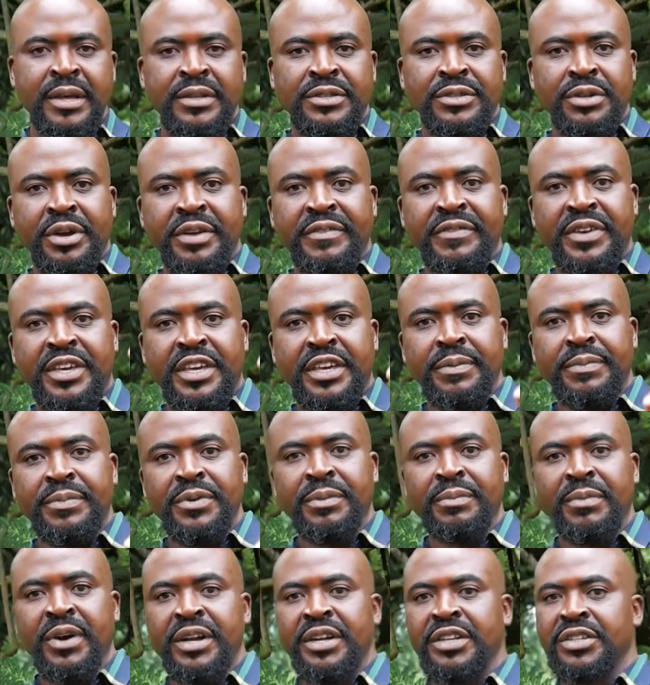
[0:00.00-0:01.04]
So if you keep
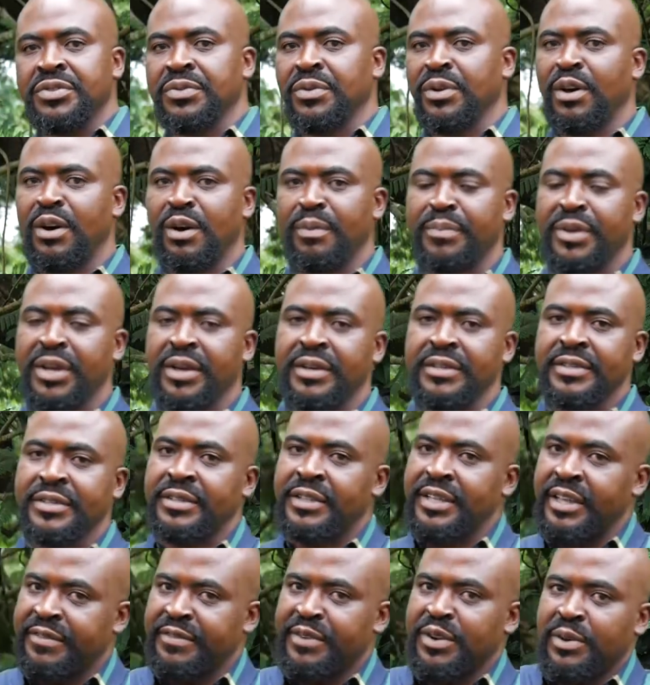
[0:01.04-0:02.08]
your body too long, because
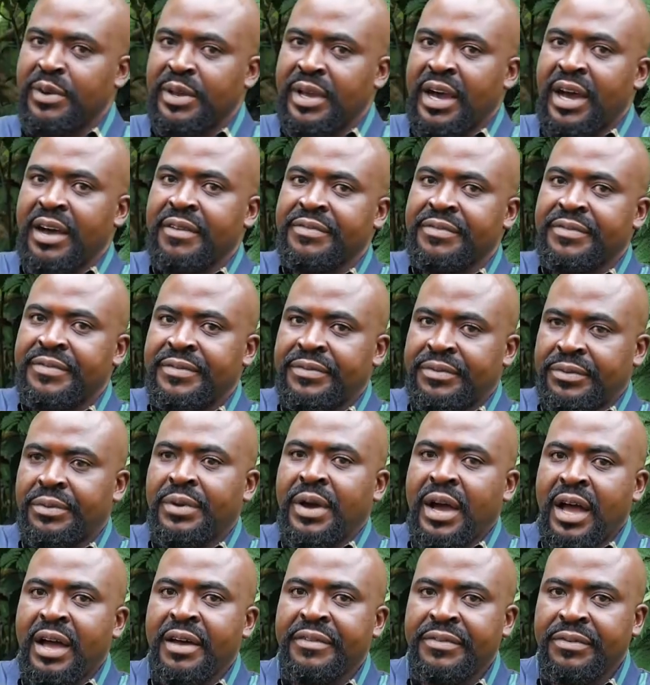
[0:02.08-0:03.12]
definitely
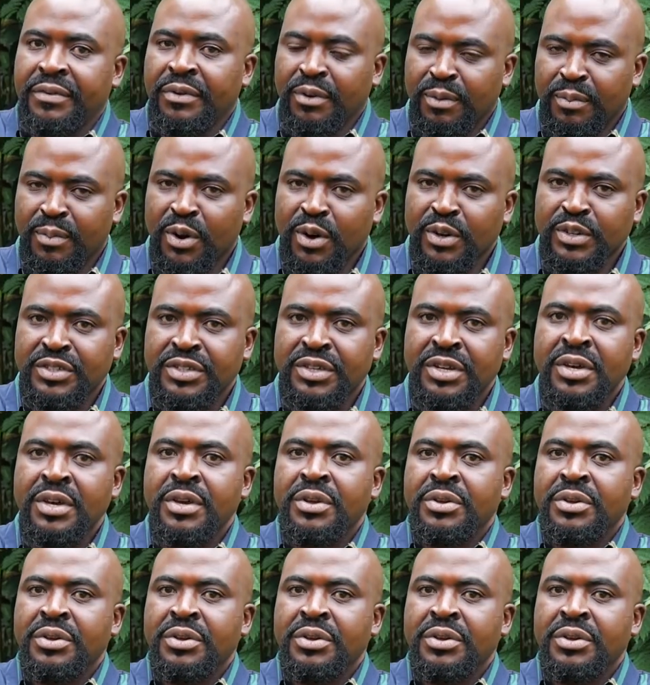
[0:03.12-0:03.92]
you have hormones